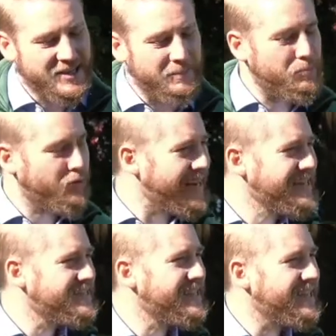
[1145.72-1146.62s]
in
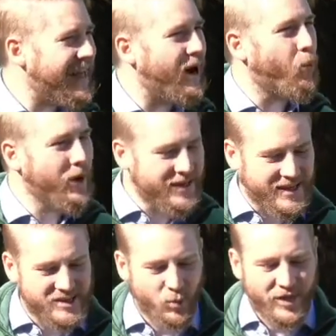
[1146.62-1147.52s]
embracing that
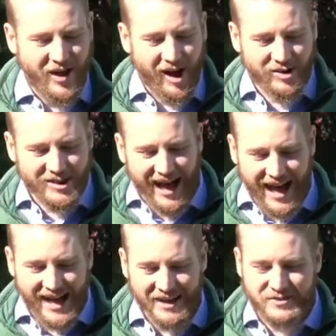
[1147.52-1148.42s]
witness with our
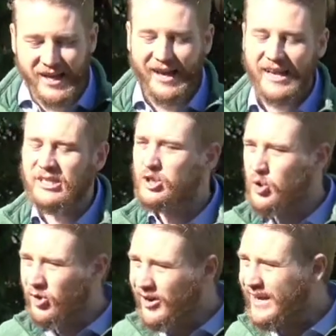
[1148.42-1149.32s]
lives,
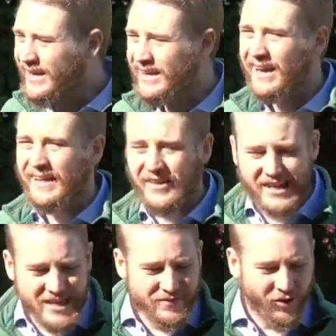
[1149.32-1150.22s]
enduring the
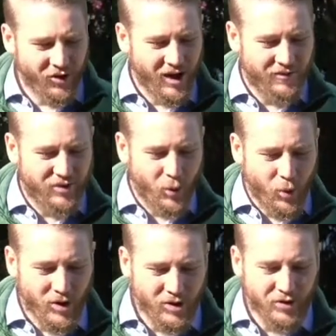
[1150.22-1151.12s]
evil of the
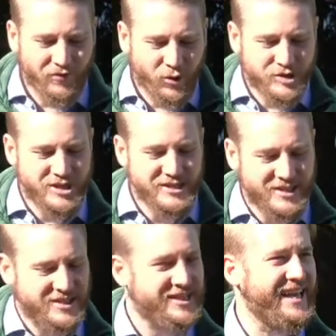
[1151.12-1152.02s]
world for
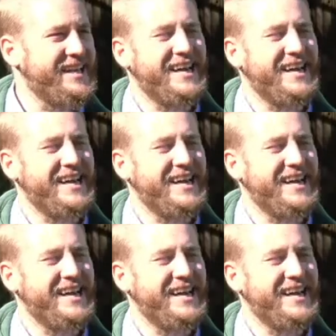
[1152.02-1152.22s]
Jesus' sake,